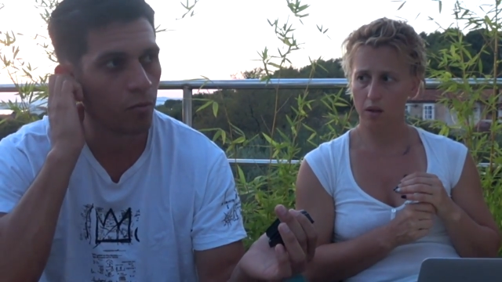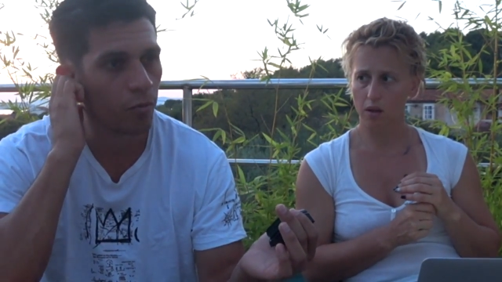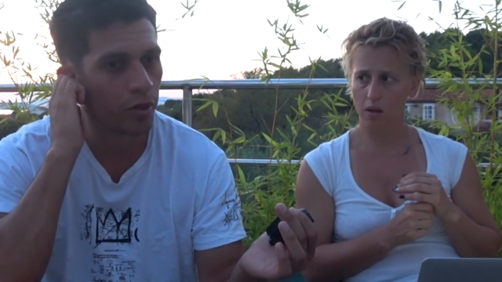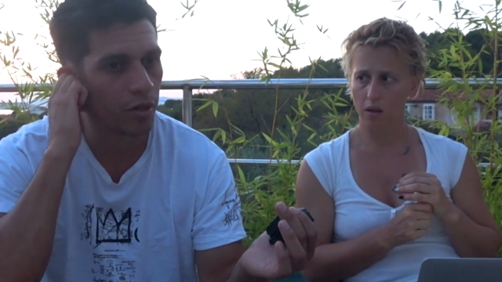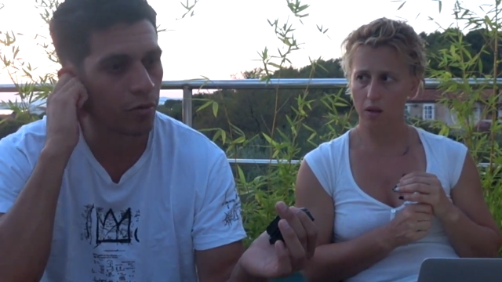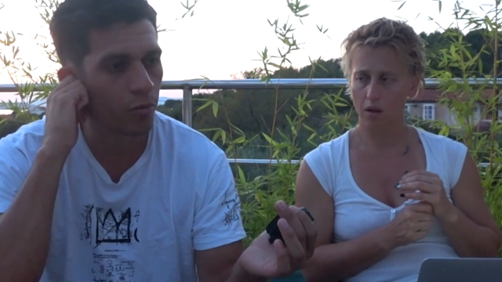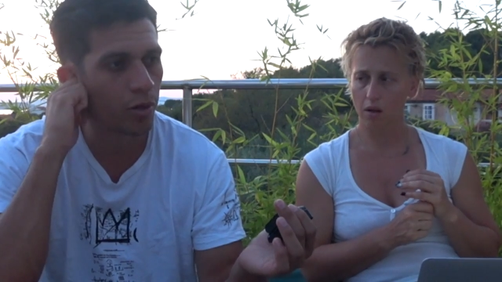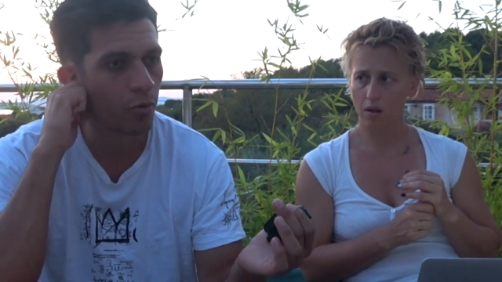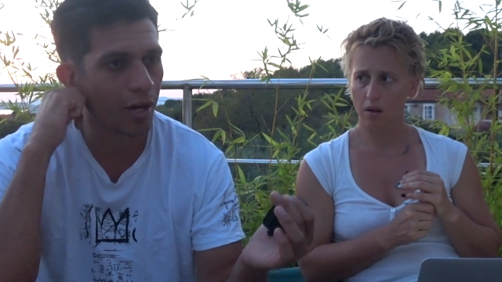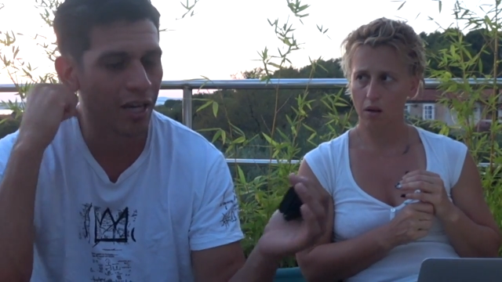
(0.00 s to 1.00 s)
Speaker 1: we
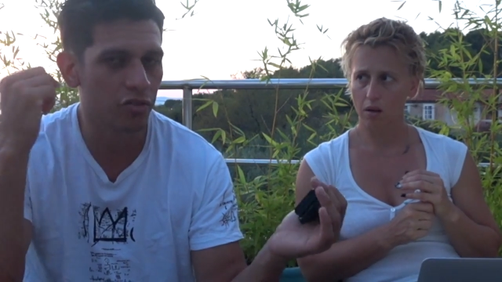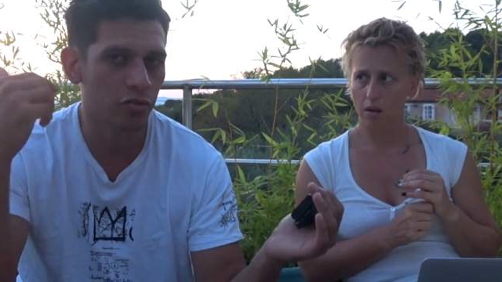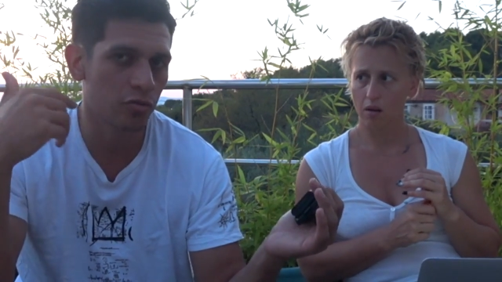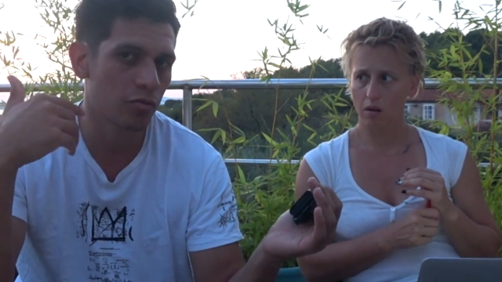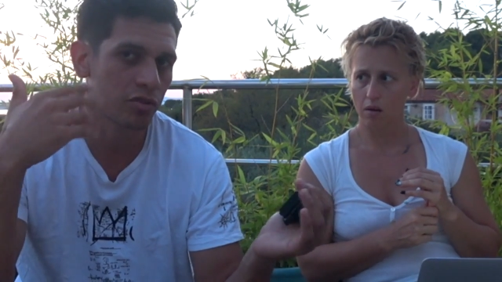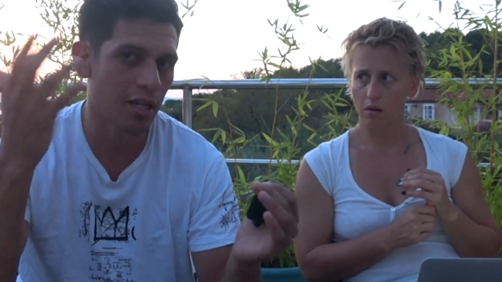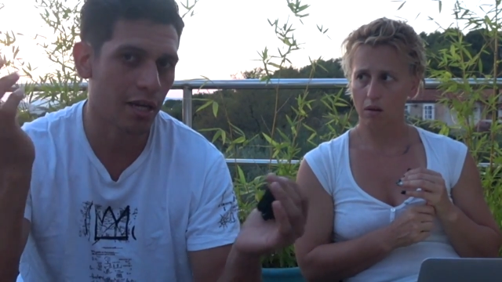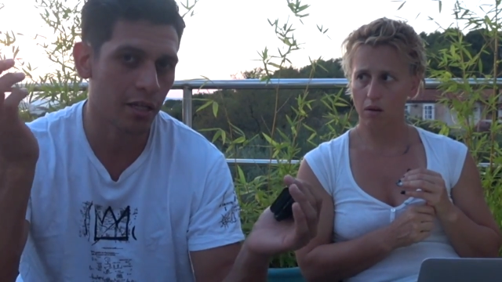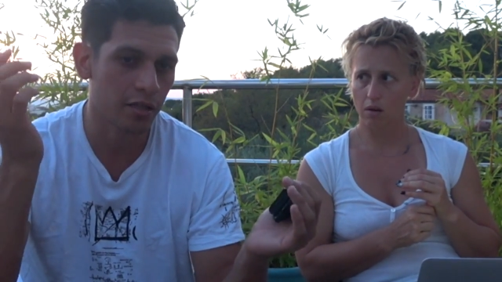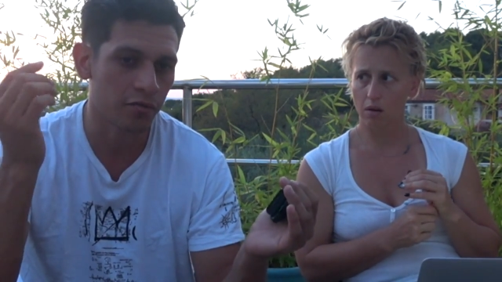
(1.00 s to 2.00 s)
we would like to do
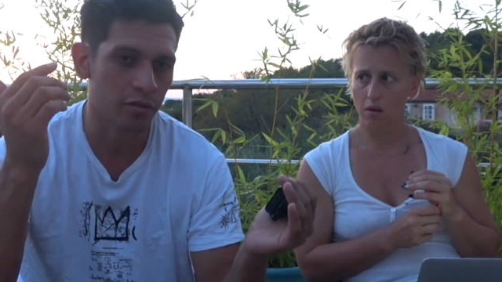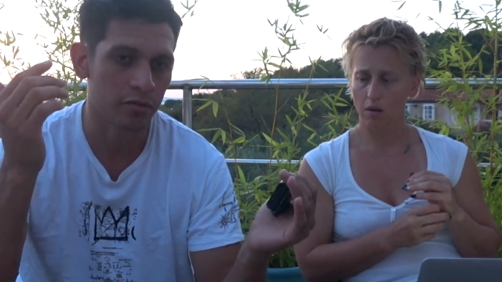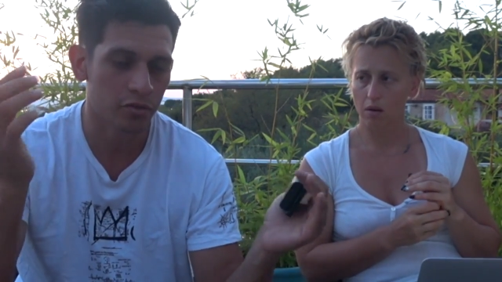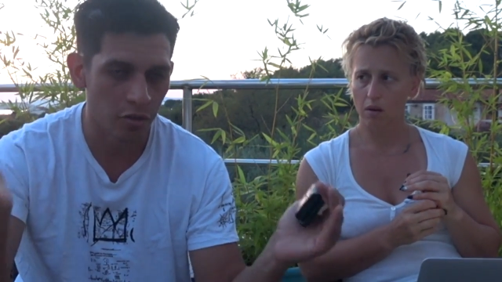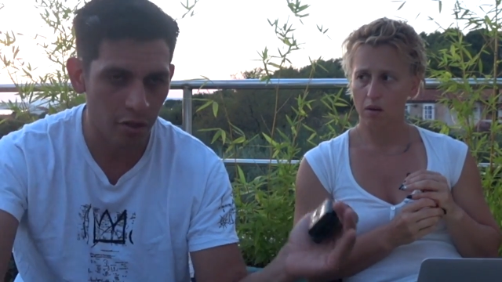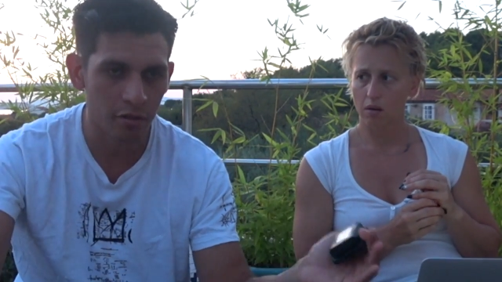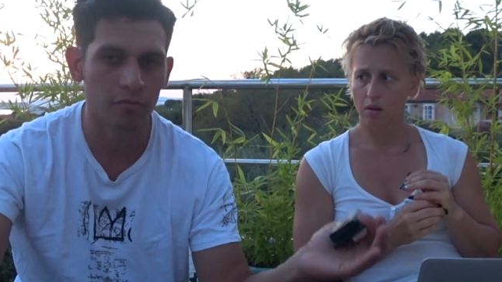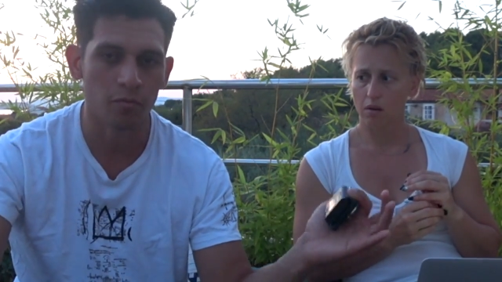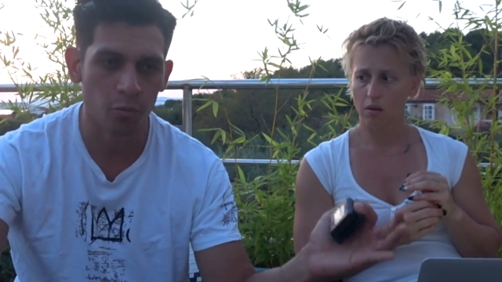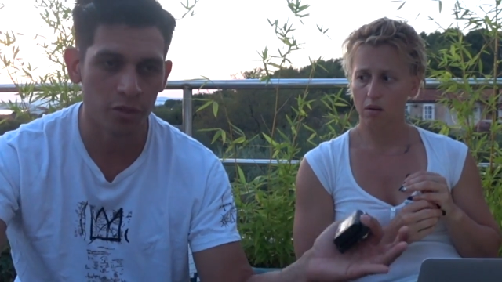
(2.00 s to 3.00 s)
slightly different. So then
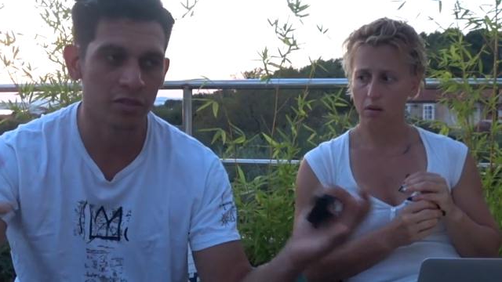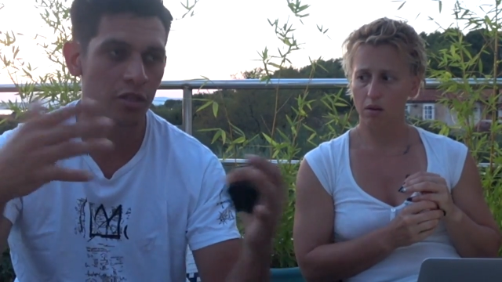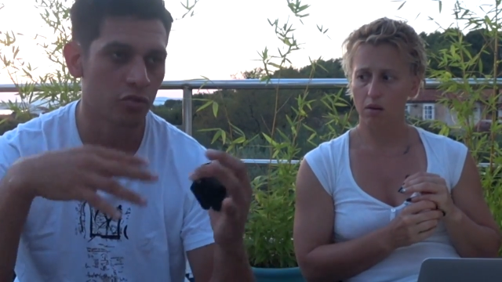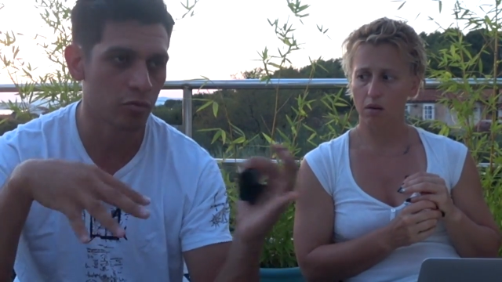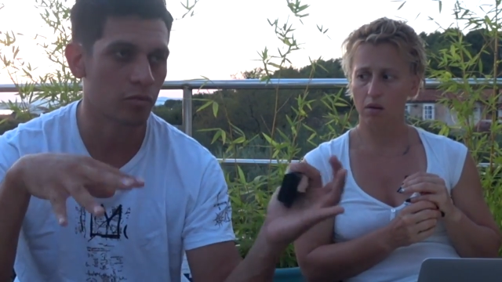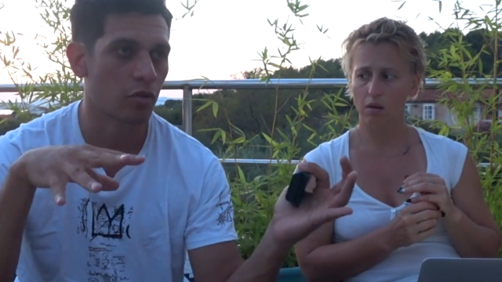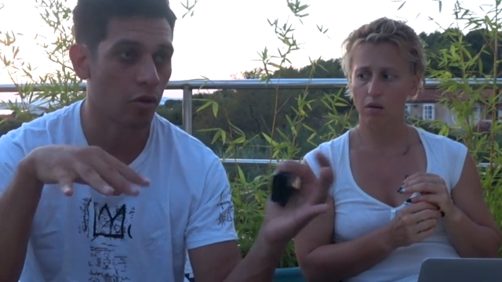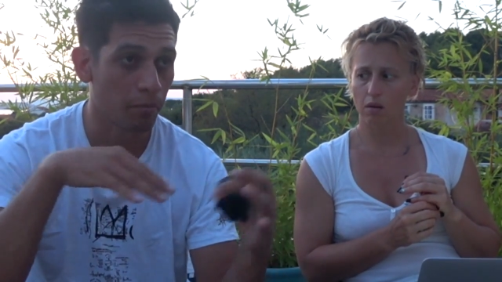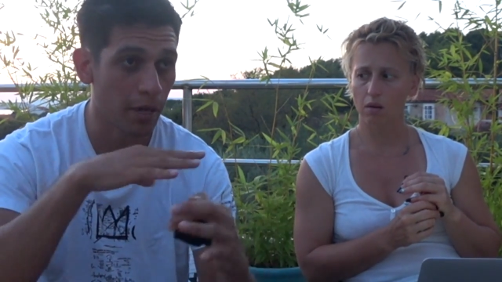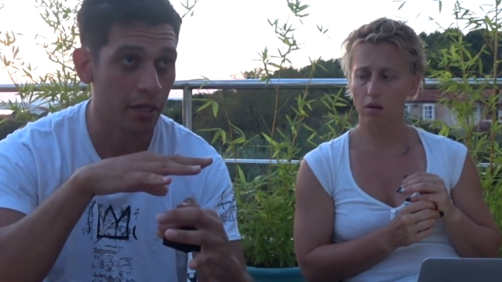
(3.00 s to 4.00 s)
we start to
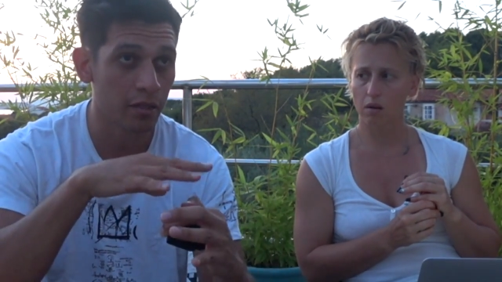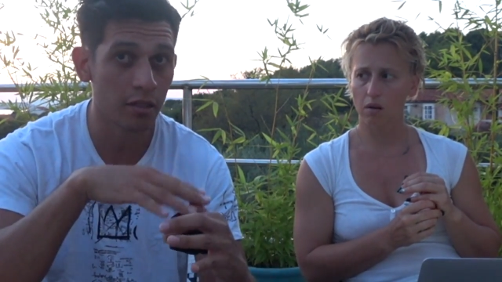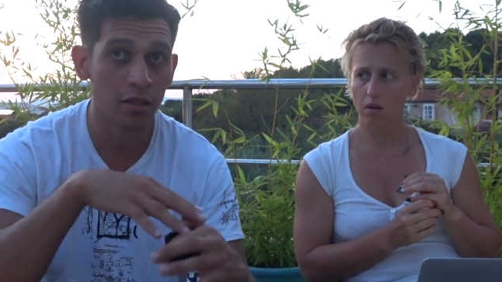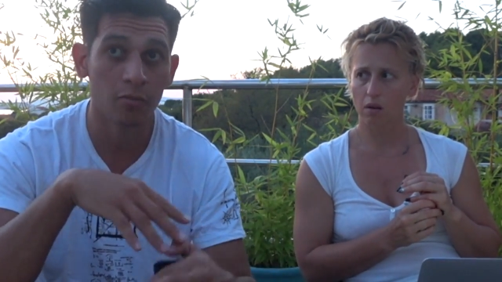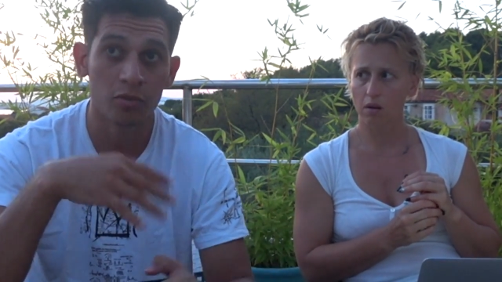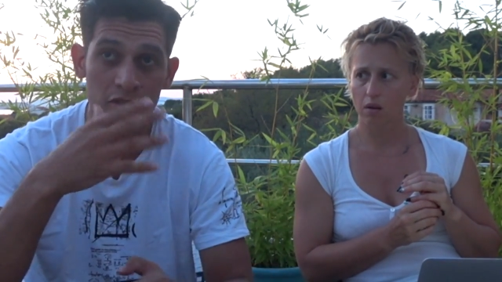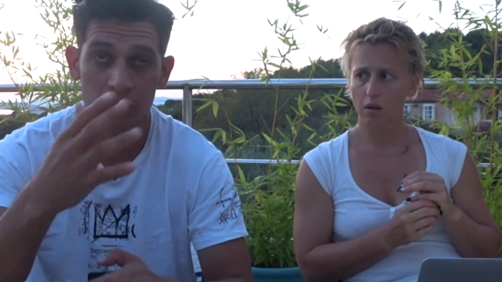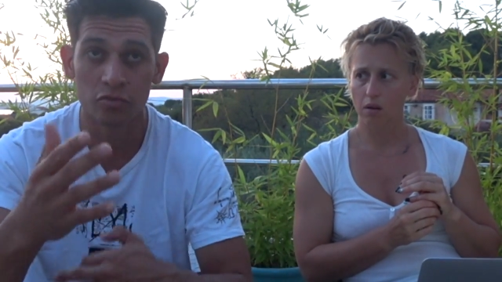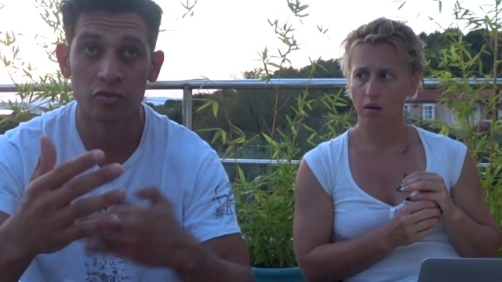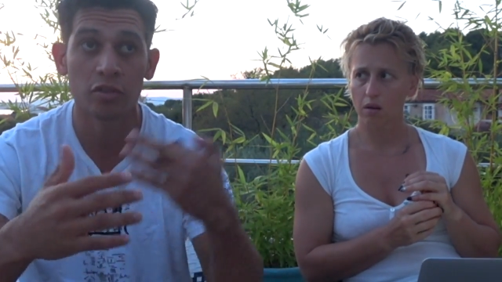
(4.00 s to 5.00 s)
combine them, and we
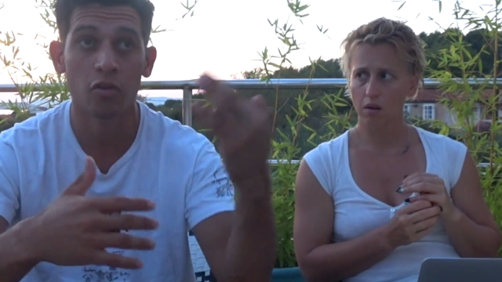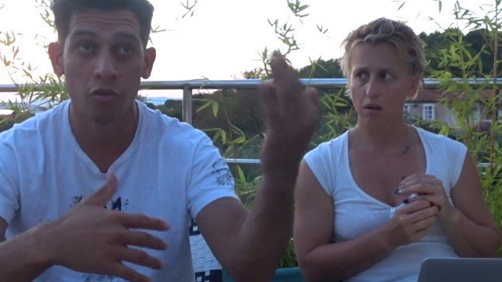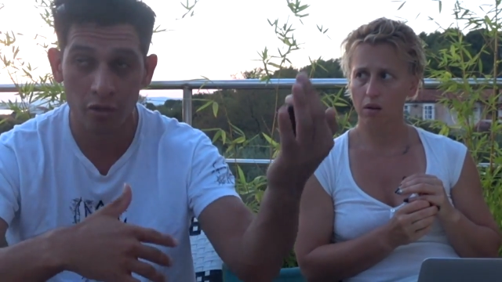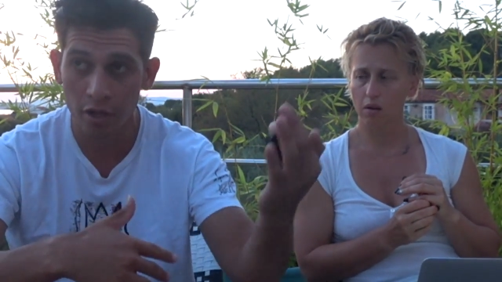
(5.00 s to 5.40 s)
start to see other